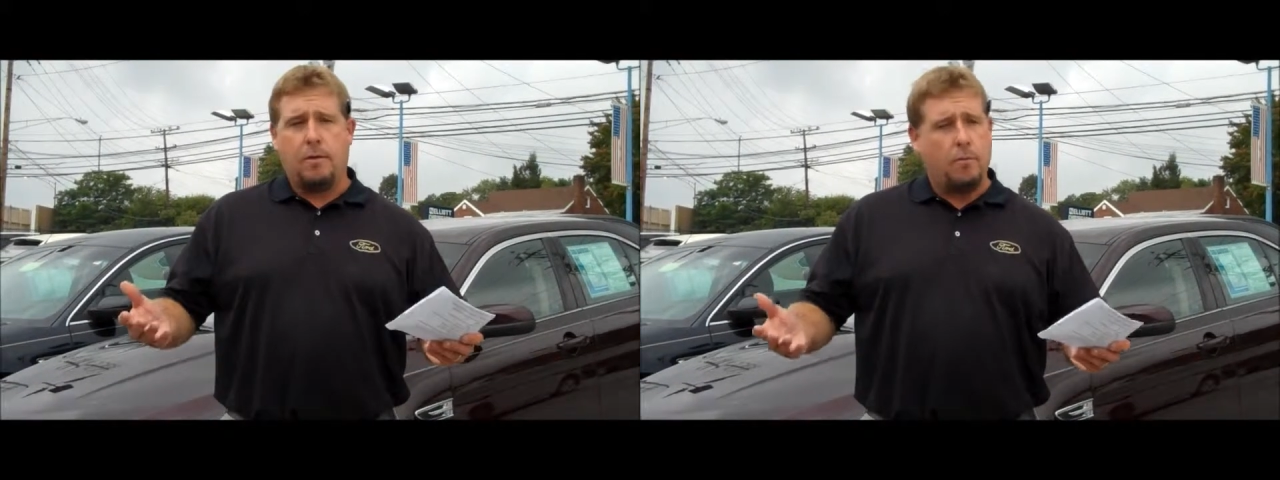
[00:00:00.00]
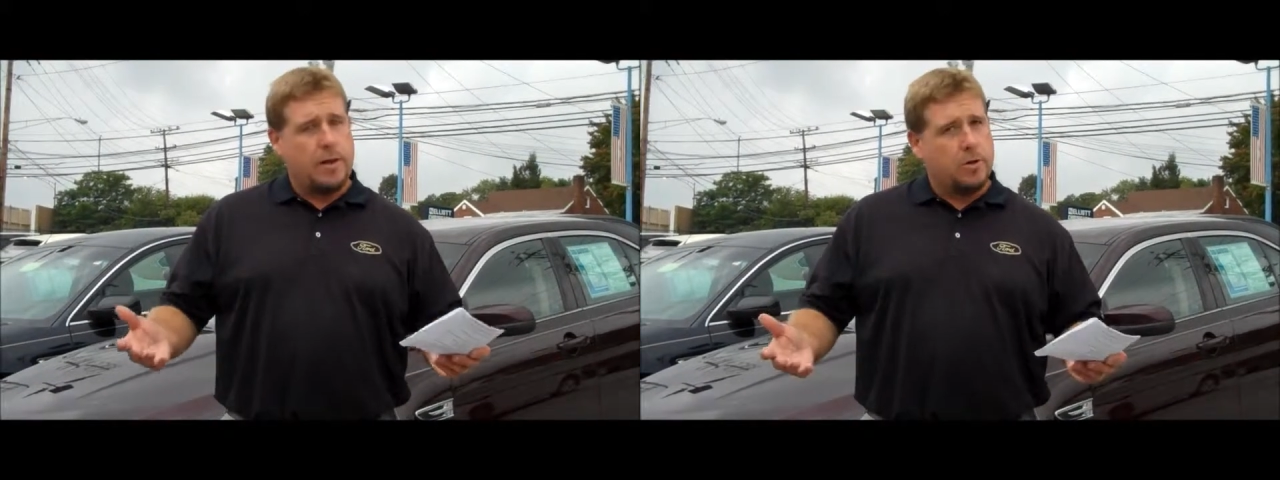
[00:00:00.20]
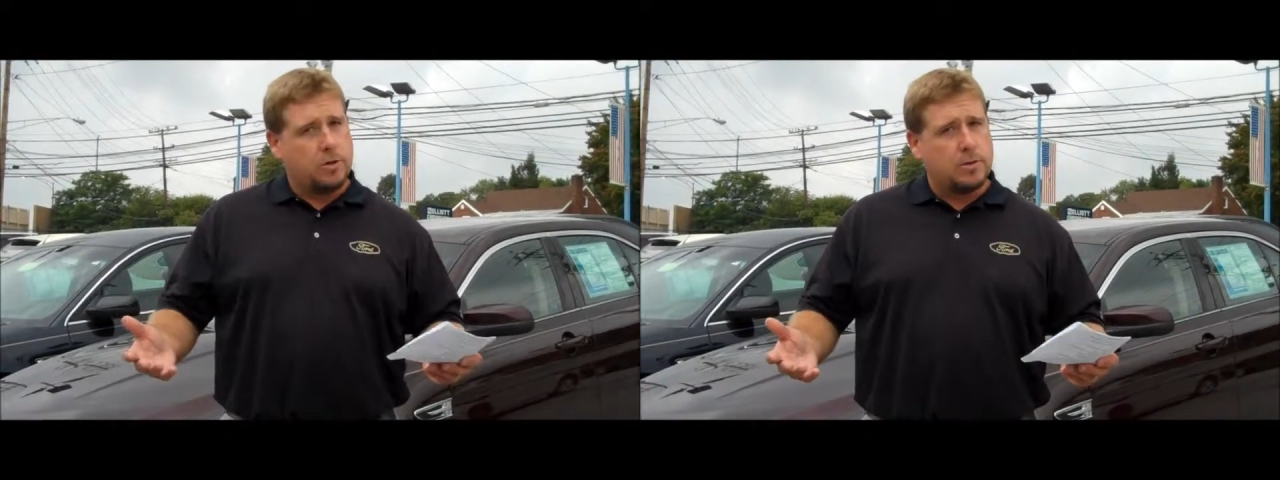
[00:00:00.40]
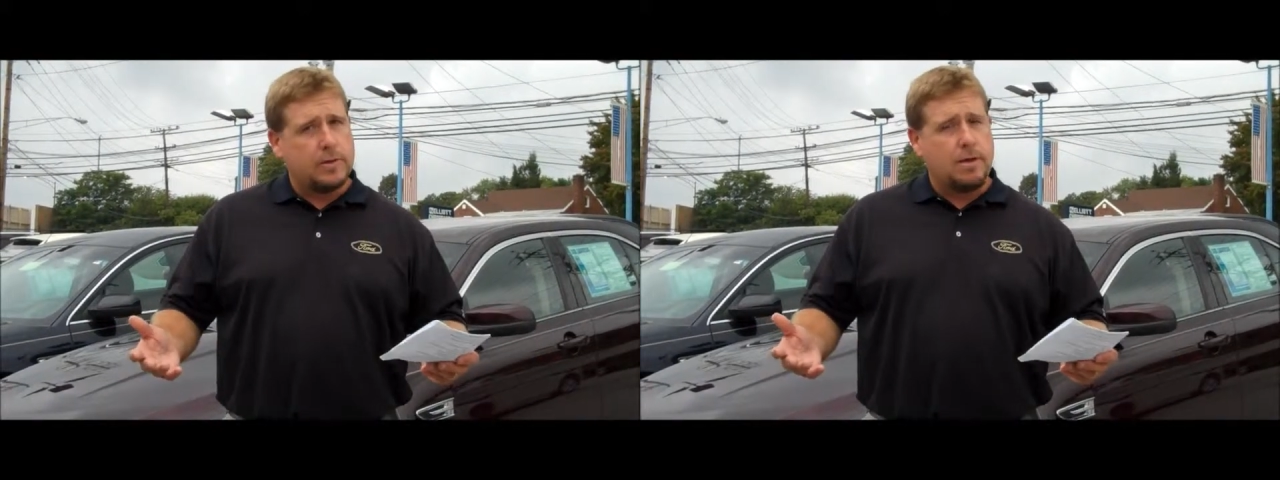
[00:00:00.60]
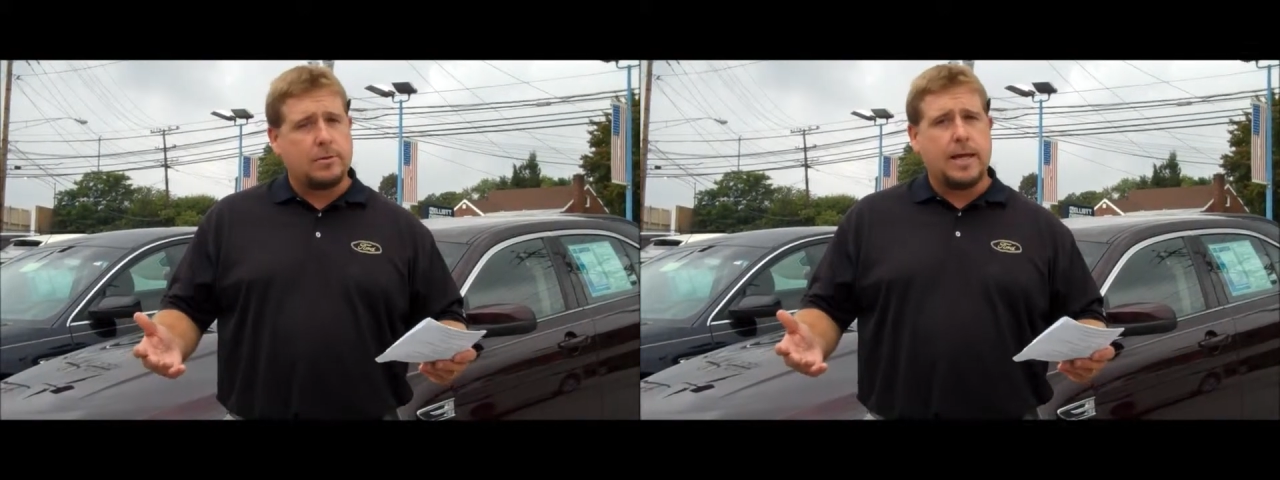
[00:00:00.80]
We usually
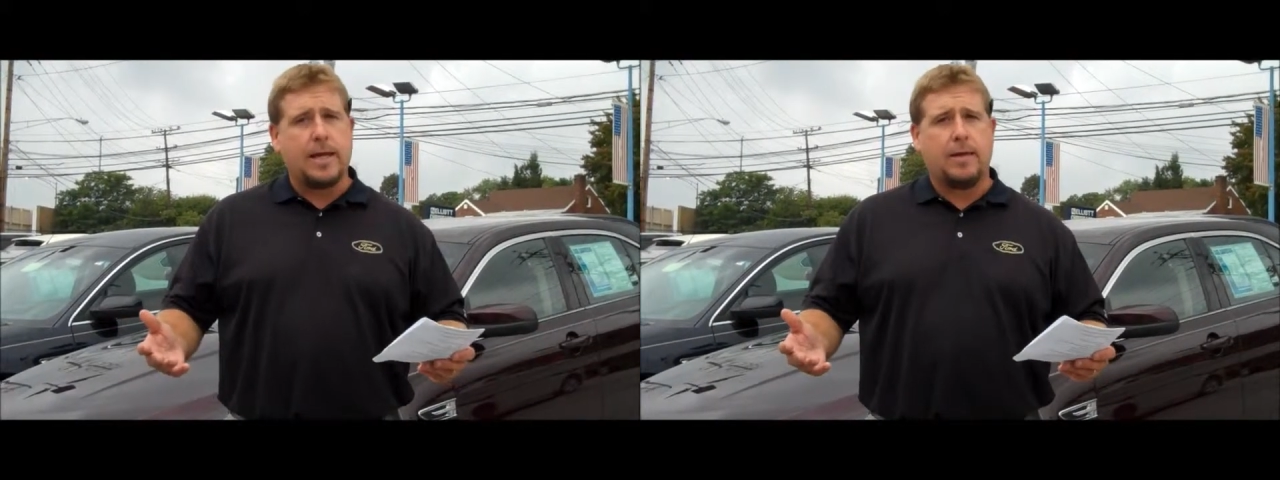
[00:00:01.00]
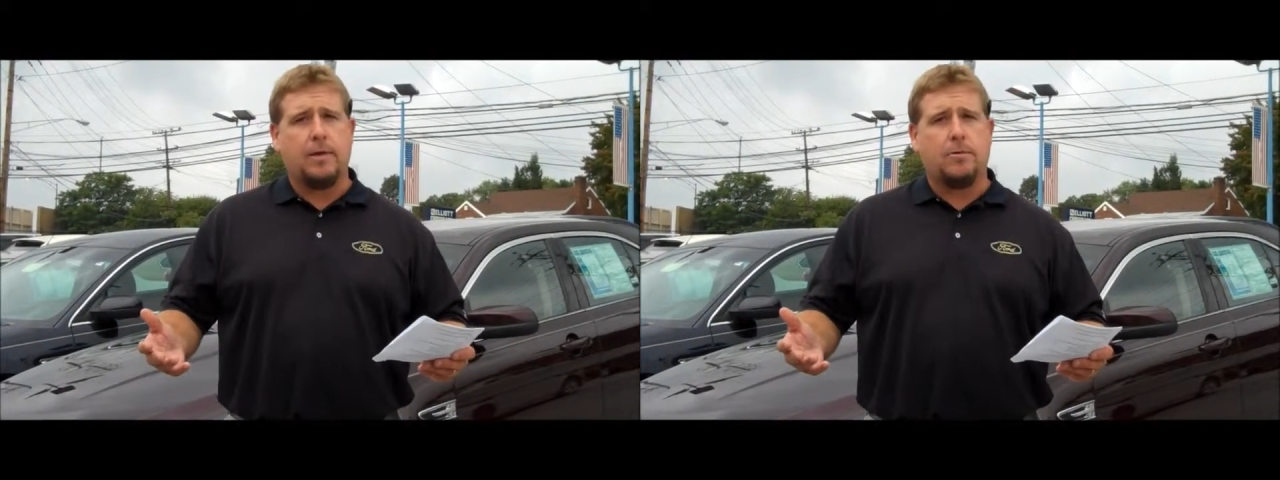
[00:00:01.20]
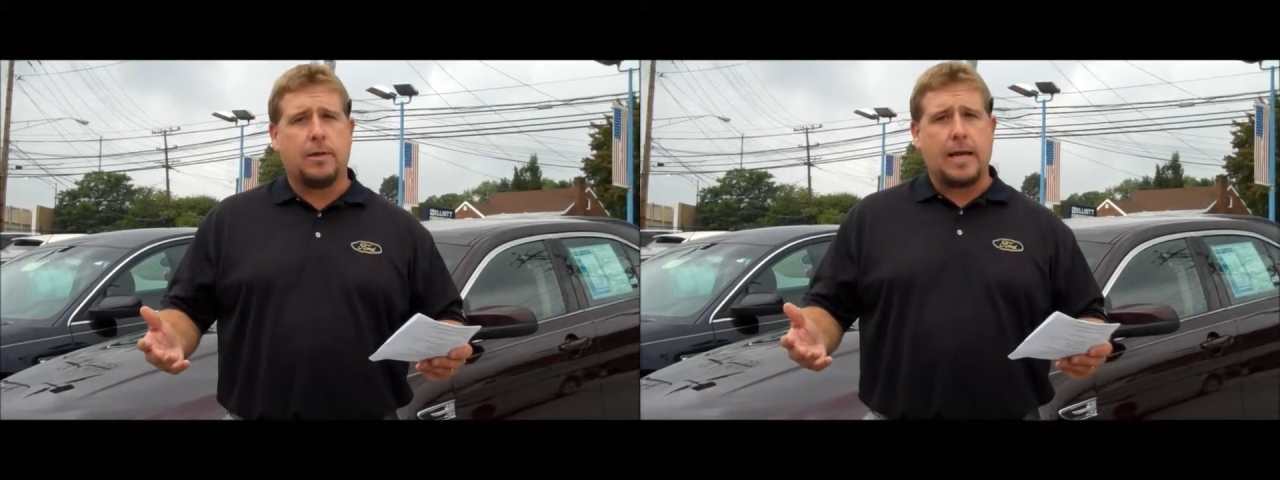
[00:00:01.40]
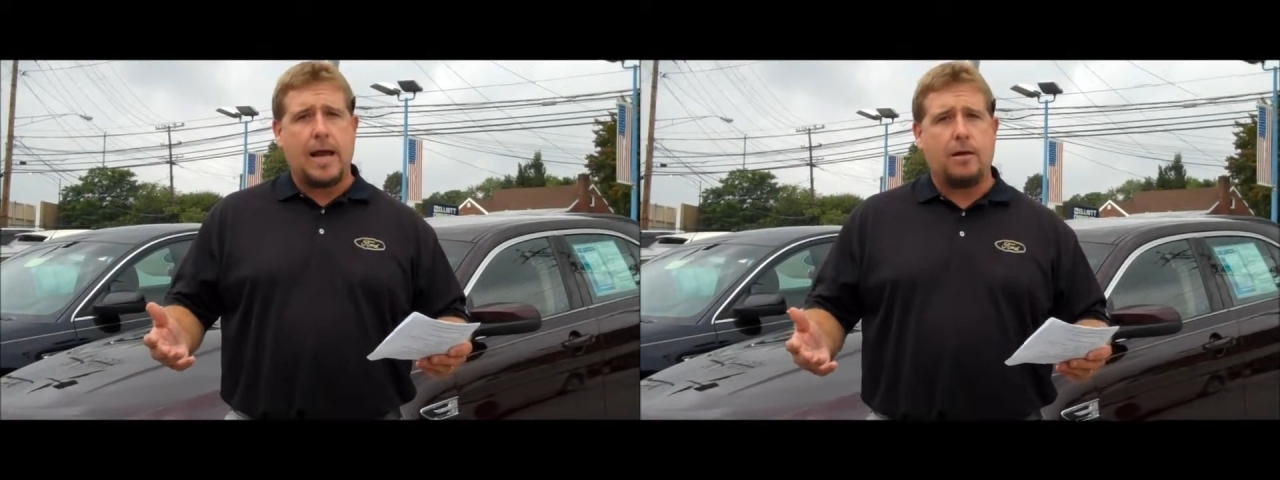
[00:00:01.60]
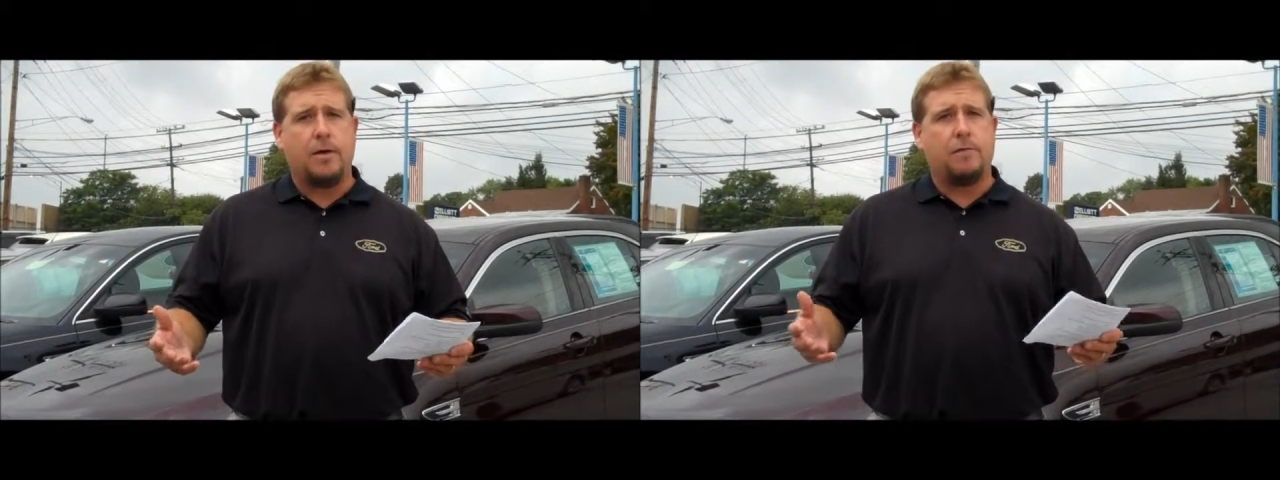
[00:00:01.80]
don't take into
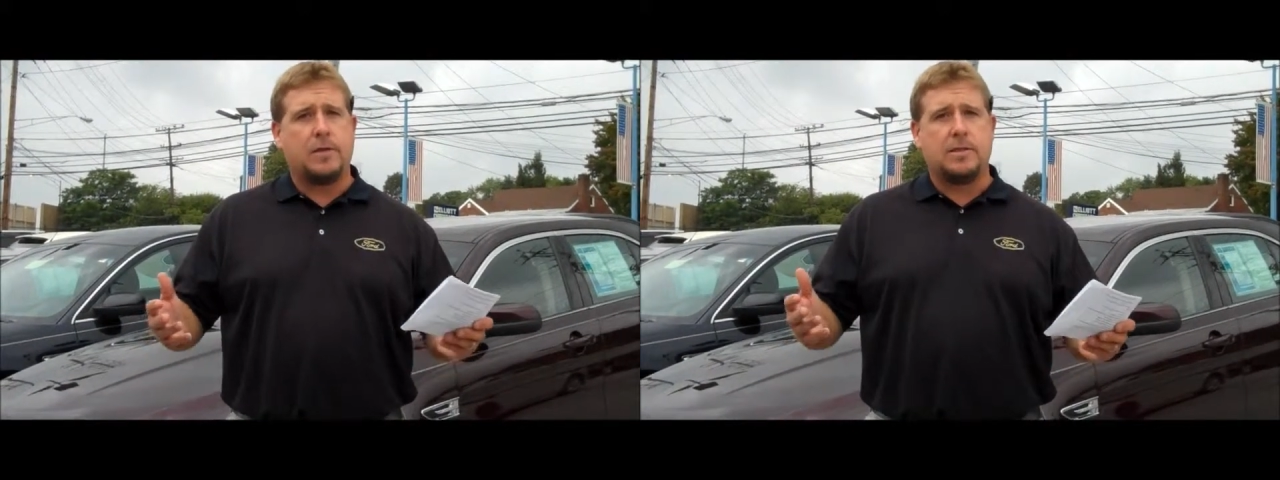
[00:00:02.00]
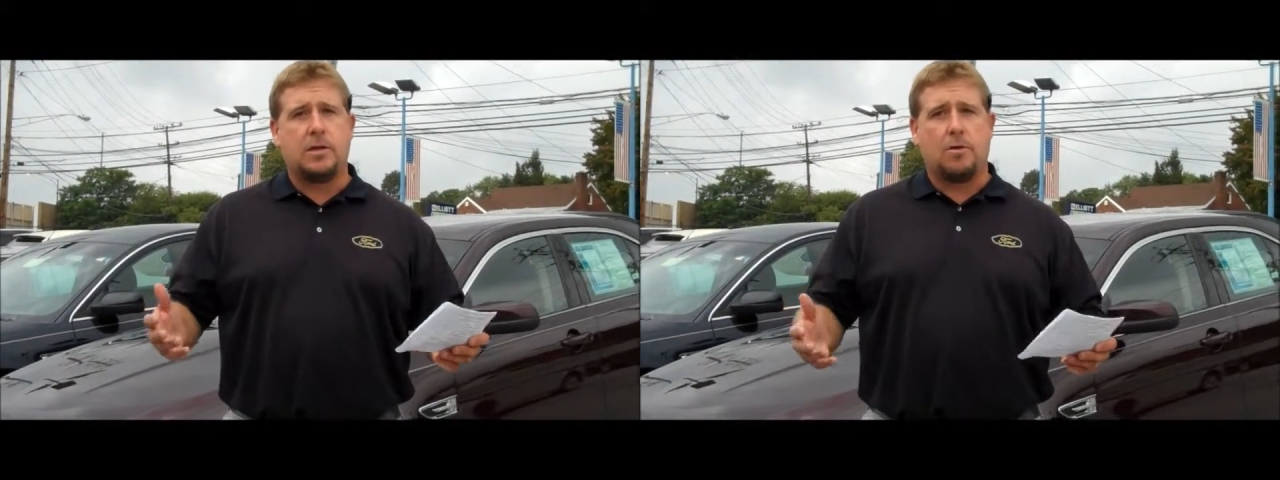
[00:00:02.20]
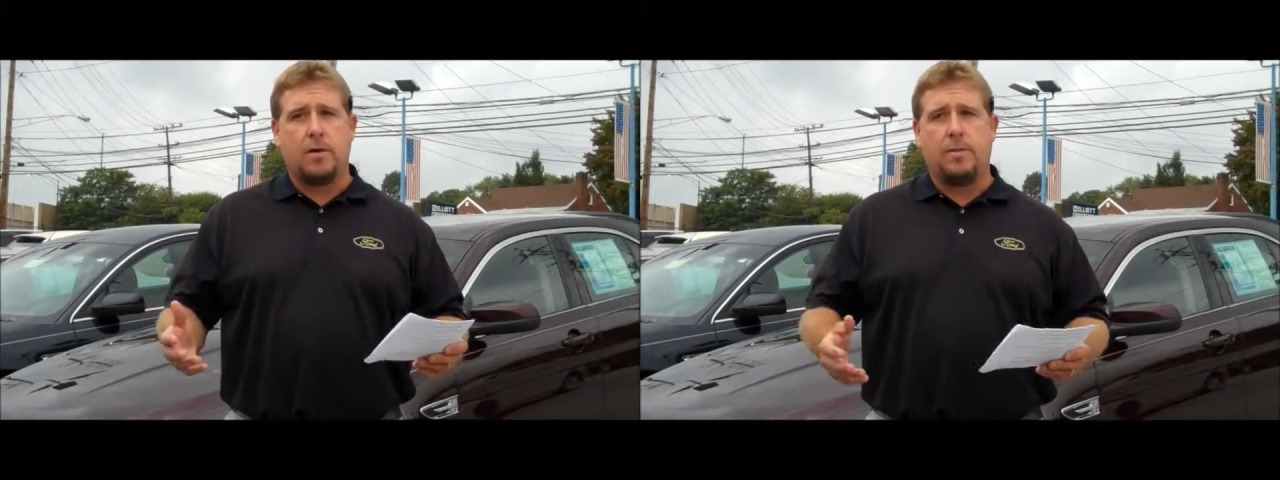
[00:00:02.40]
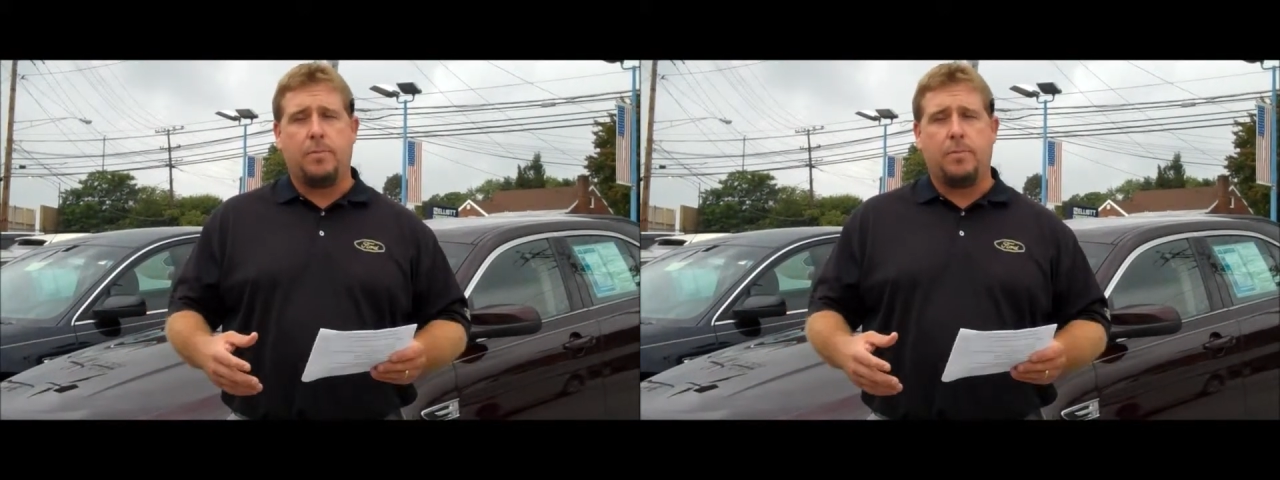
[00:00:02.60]
account if it's dirty,